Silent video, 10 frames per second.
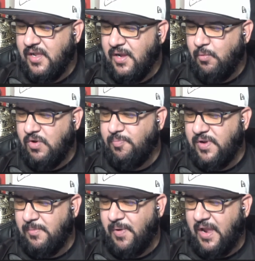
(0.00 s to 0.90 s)
with
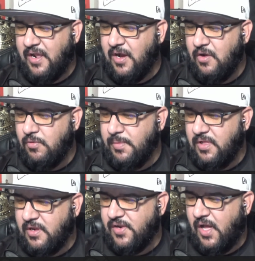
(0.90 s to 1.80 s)
being paid $100
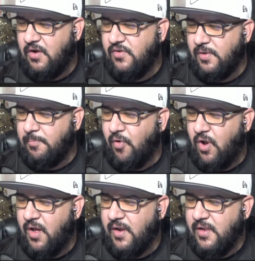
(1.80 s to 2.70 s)
million,
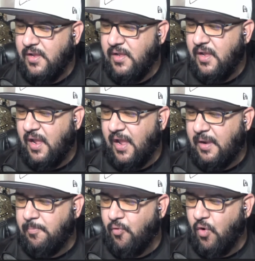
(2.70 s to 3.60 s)
LeBron
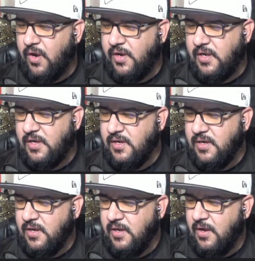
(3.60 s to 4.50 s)
and Bronny
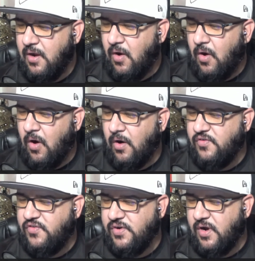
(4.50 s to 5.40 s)
are
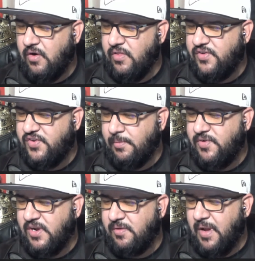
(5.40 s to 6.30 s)
the
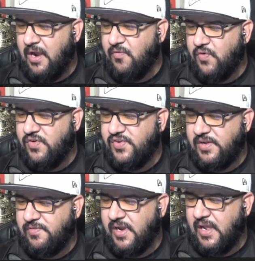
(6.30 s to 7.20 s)
subject matter for
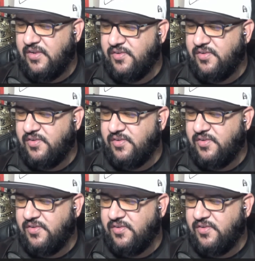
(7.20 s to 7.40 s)
Stephen A.